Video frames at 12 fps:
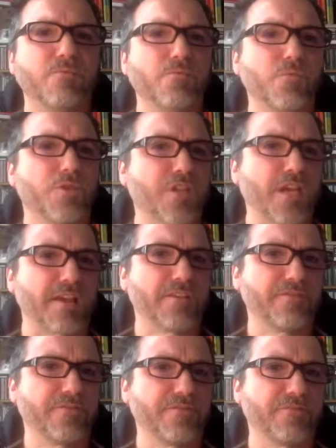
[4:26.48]
which
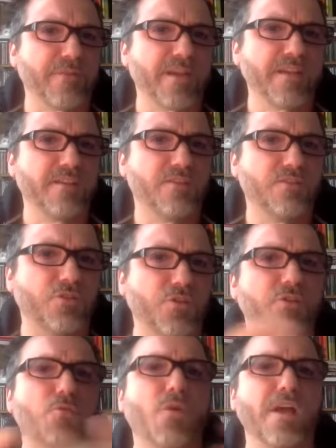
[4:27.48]
have
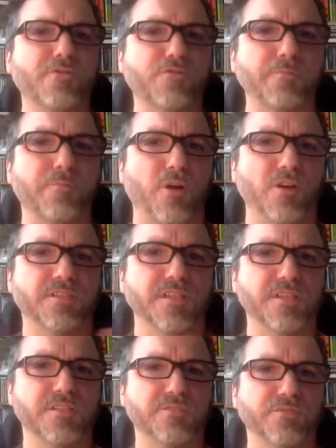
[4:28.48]
turned away from
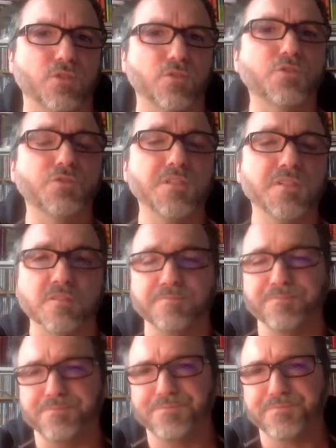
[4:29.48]
politics for good reason.
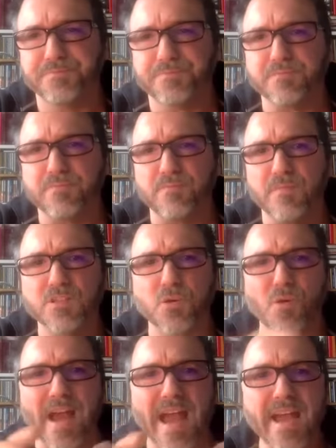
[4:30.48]

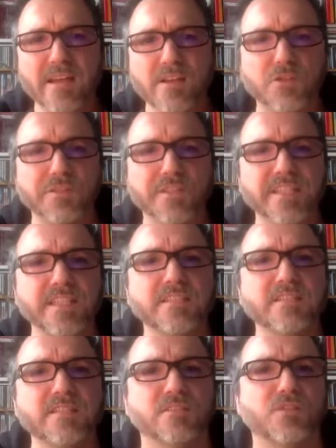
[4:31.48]
So anchoring
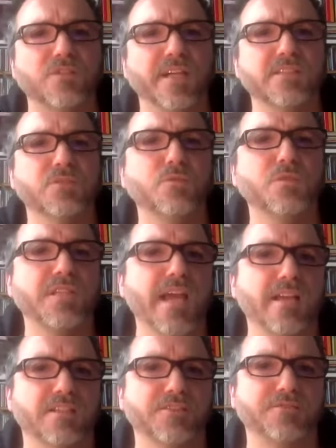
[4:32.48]
in and connecting with the
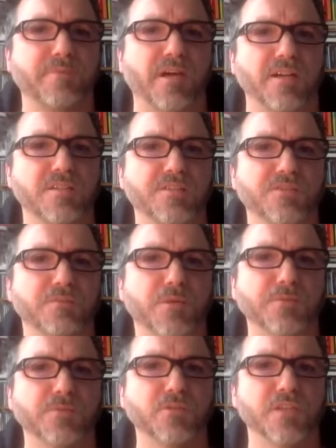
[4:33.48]
active parts of the
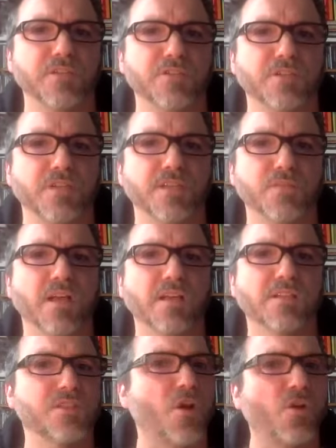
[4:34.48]
population, as well
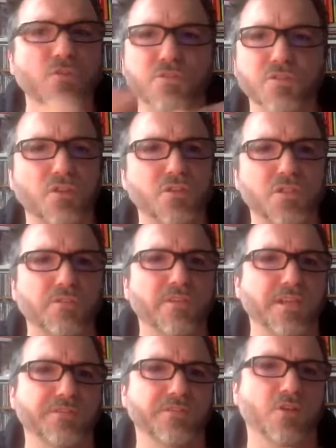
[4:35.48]
as all sorts of
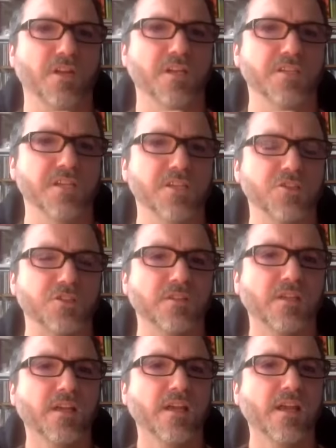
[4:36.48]
left organization